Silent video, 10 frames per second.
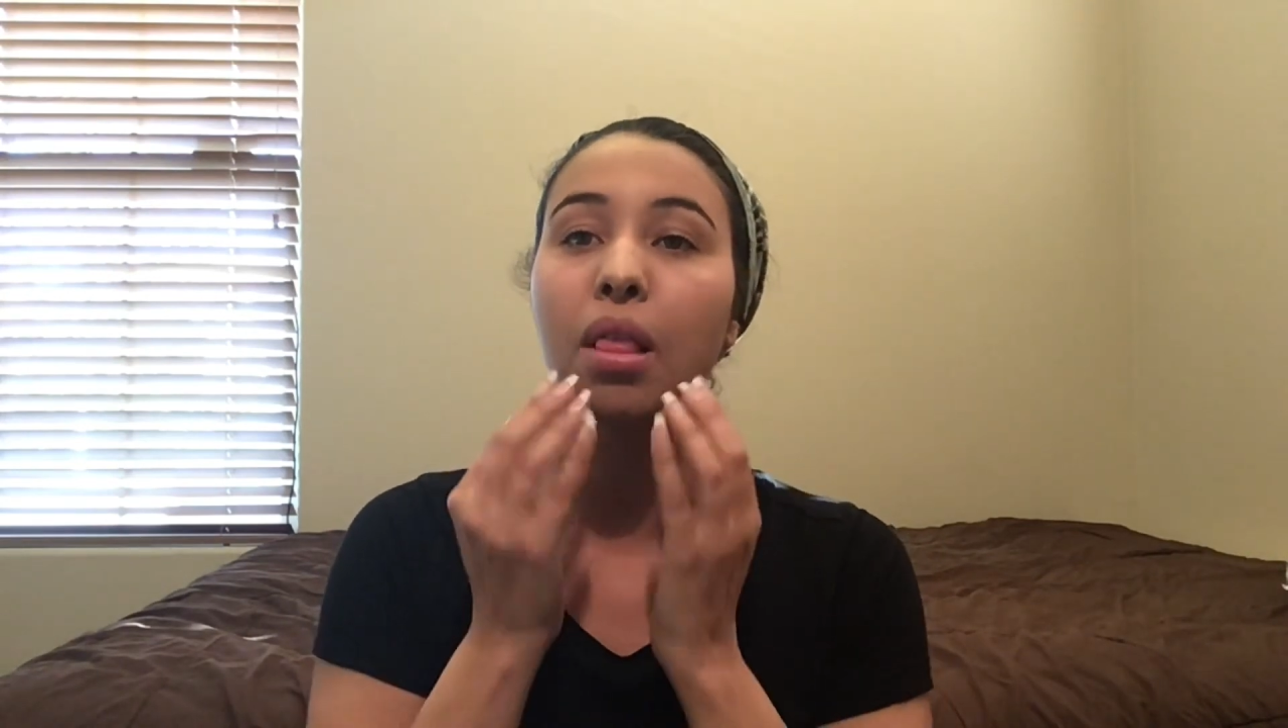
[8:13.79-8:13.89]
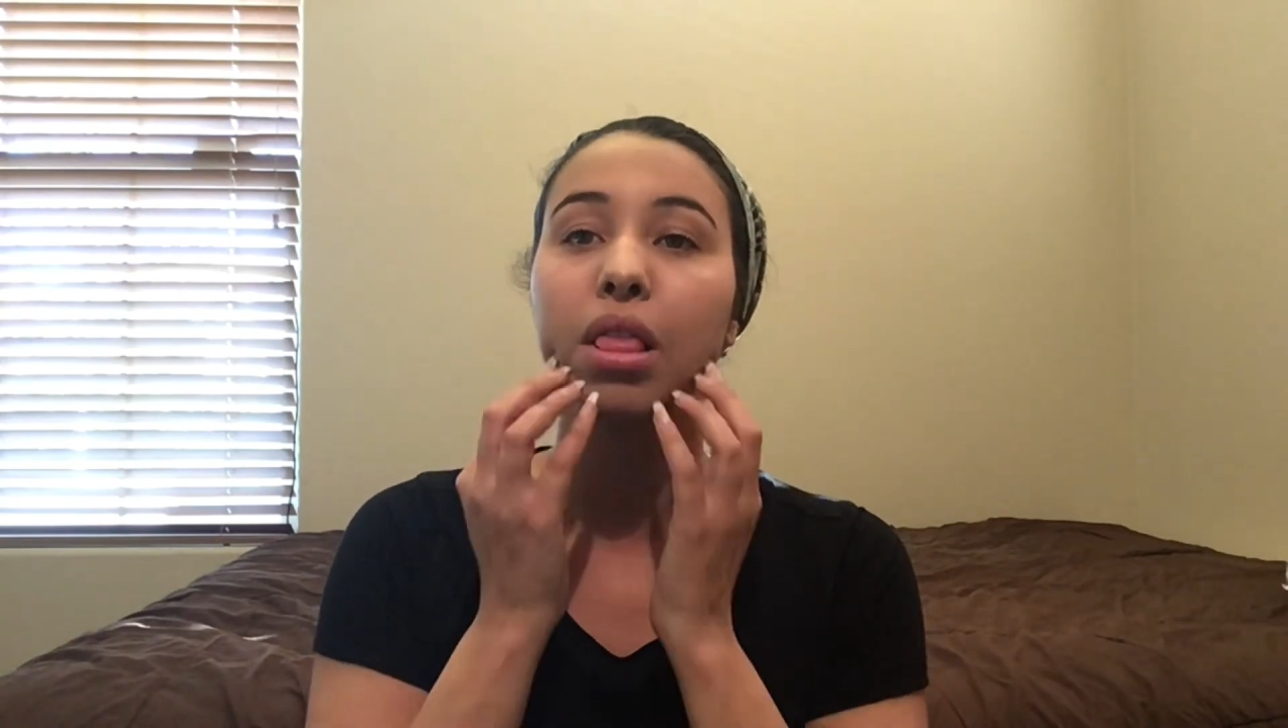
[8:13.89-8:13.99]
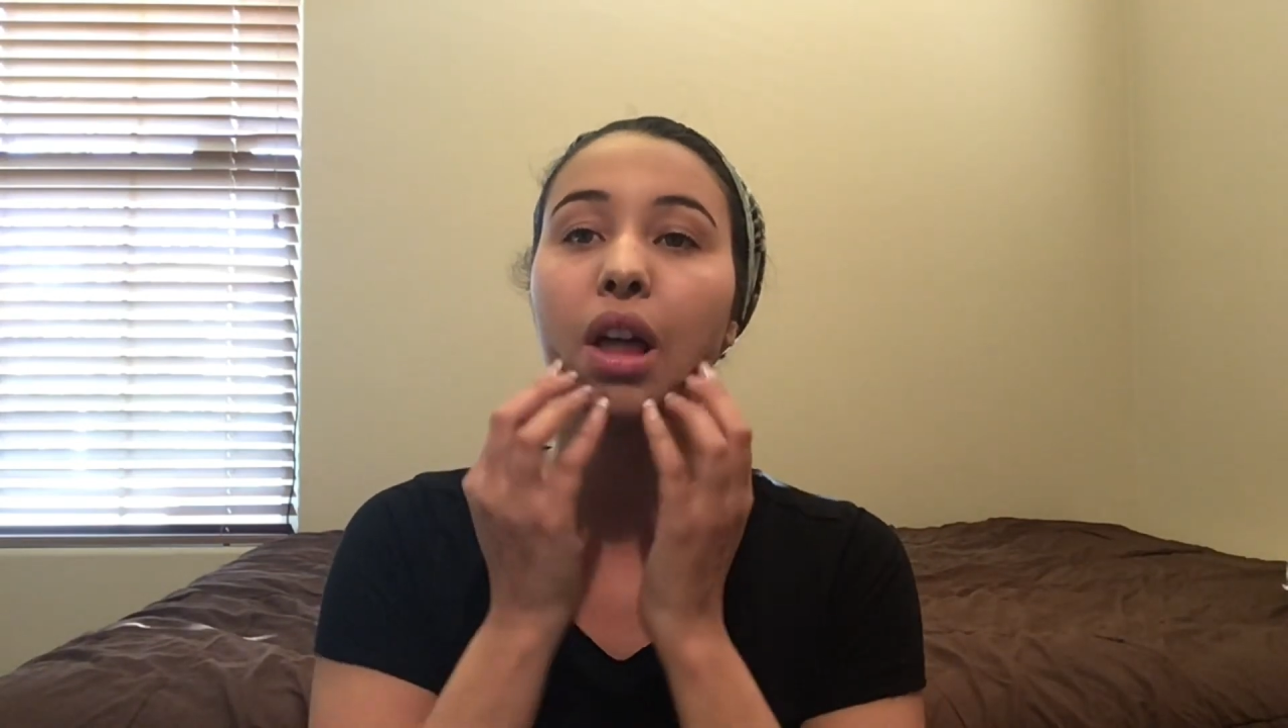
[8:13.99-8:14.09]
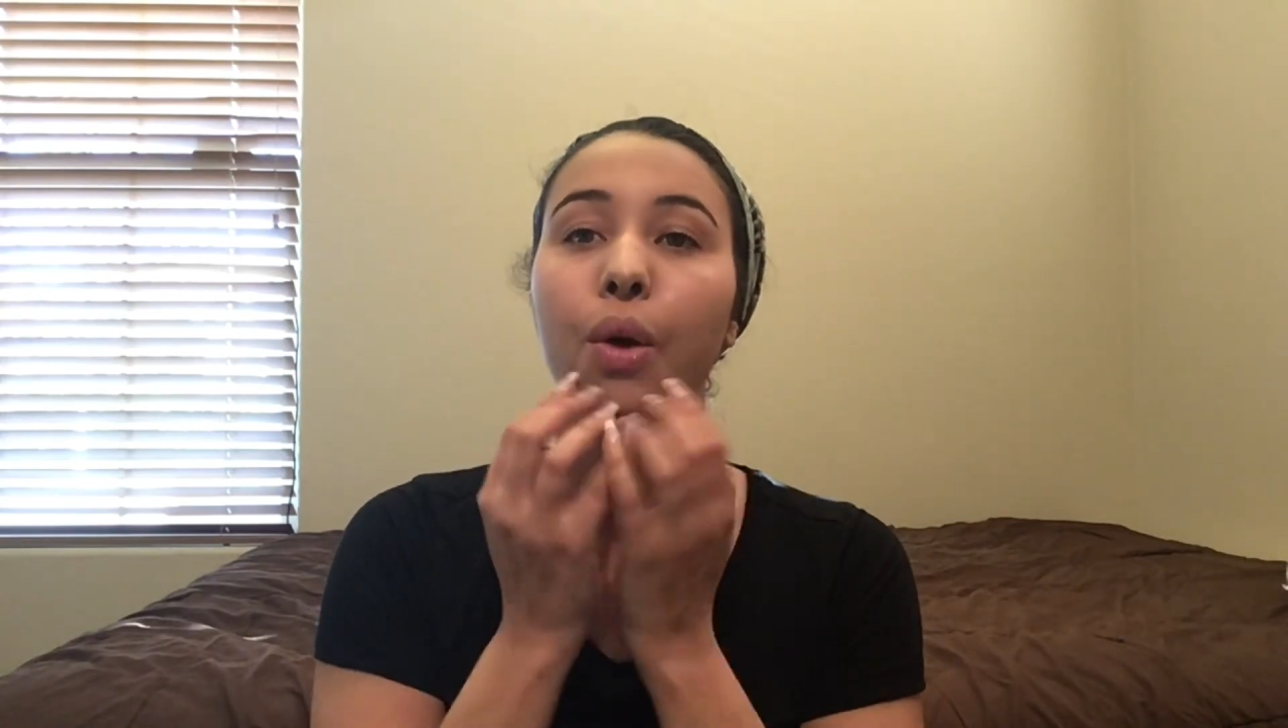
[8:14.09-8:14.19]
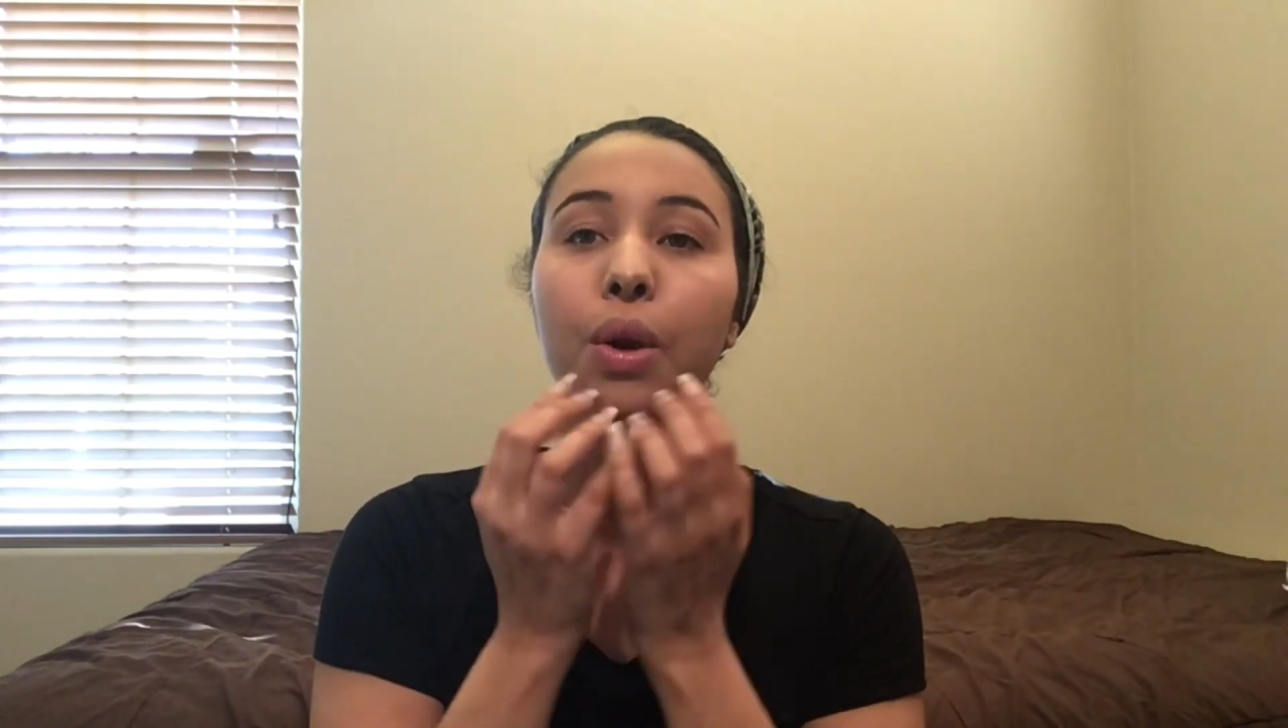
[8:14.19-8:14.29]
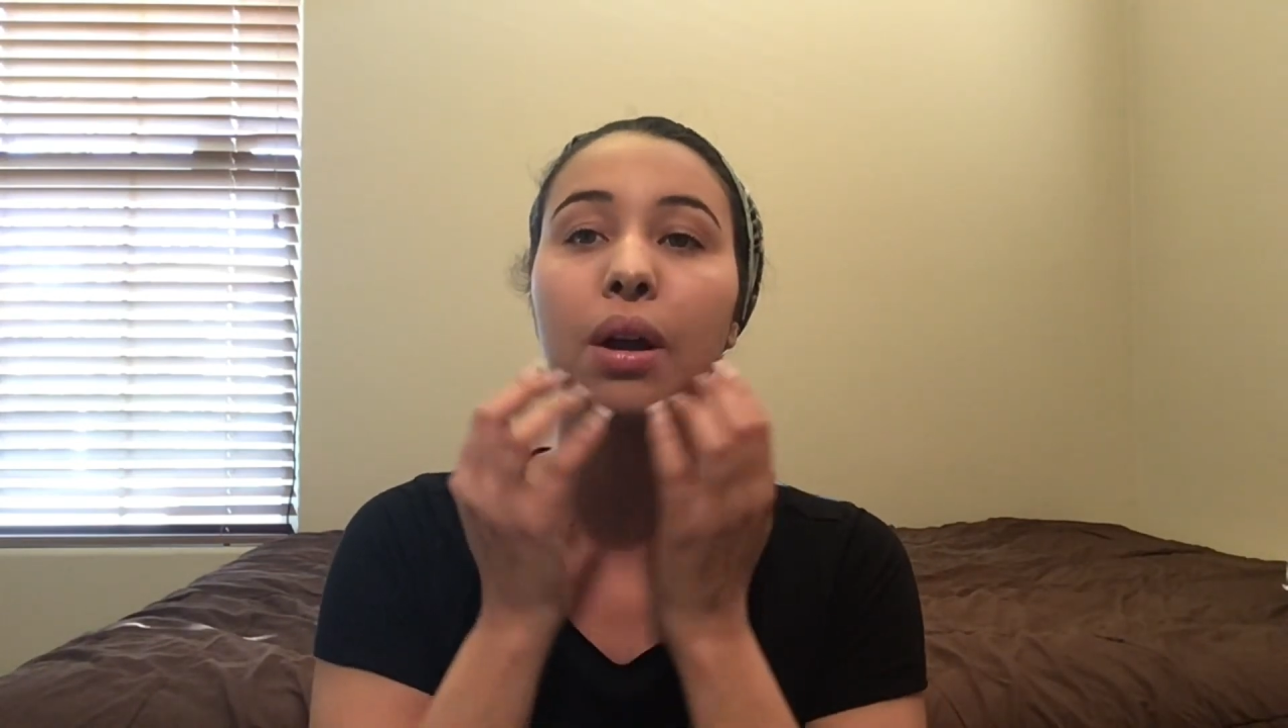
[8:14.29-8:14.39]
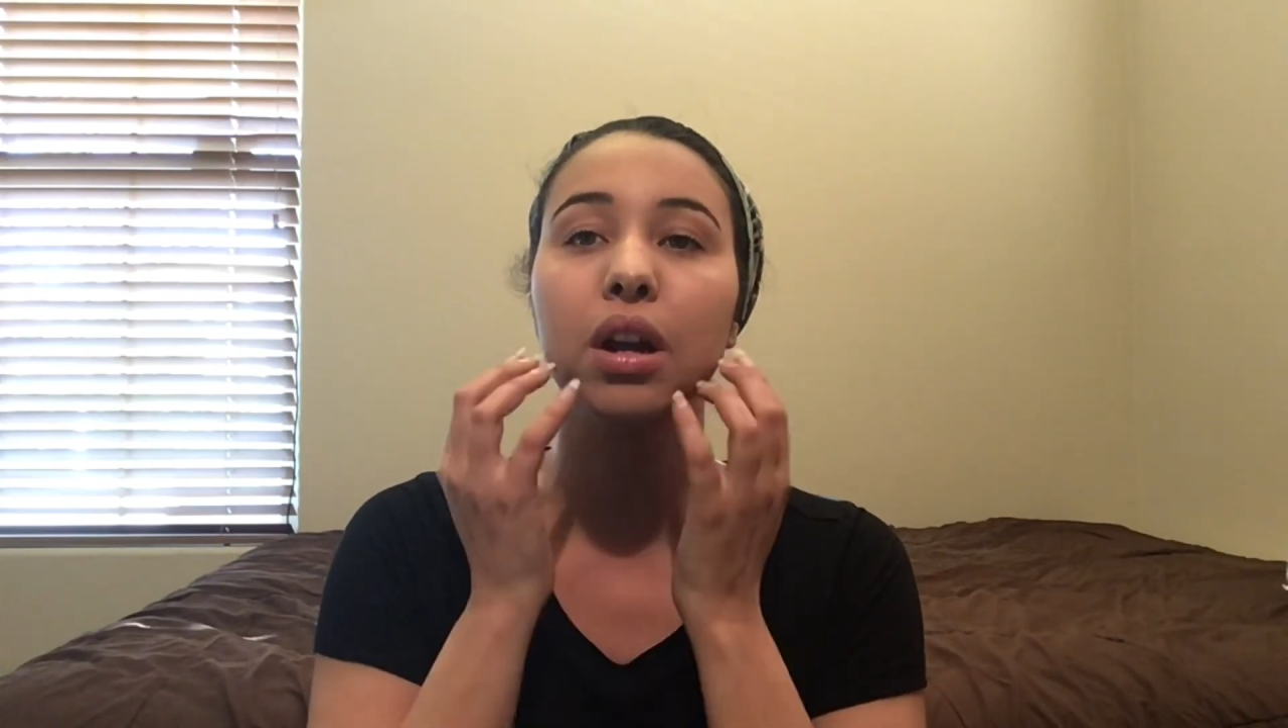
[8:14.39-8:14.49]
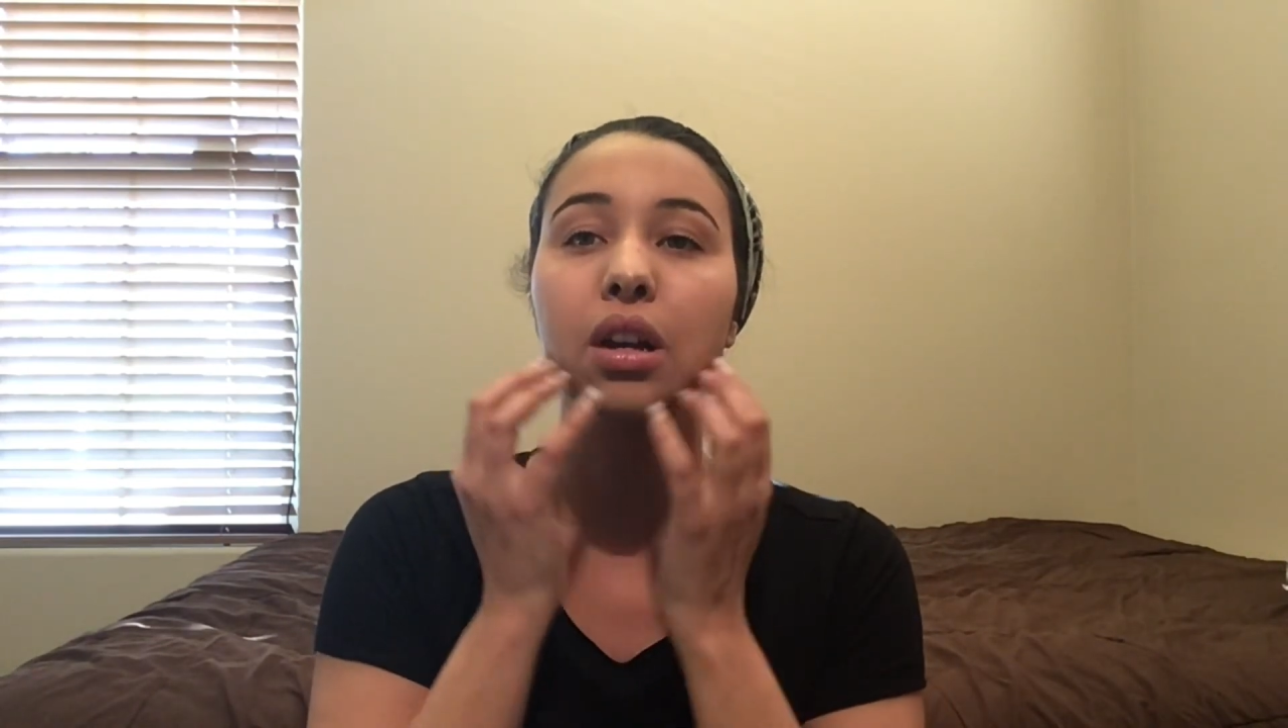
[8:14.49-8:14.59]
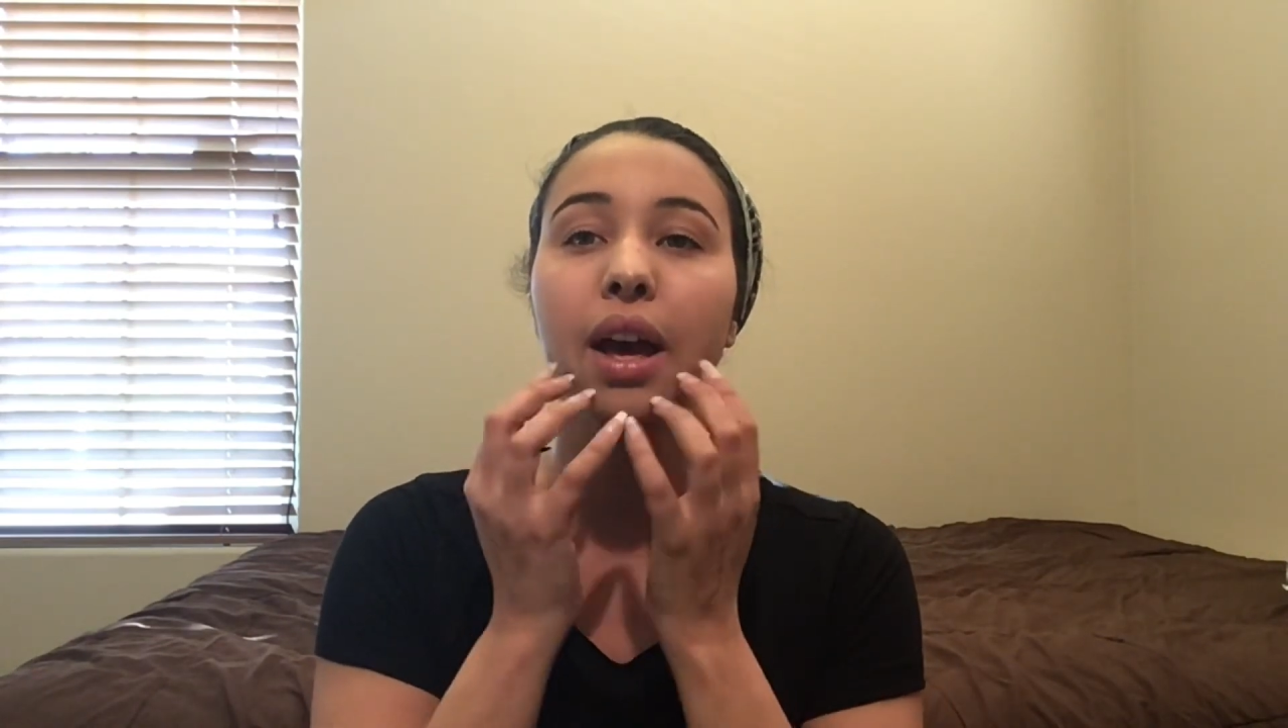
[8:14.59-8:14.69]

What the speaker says: lower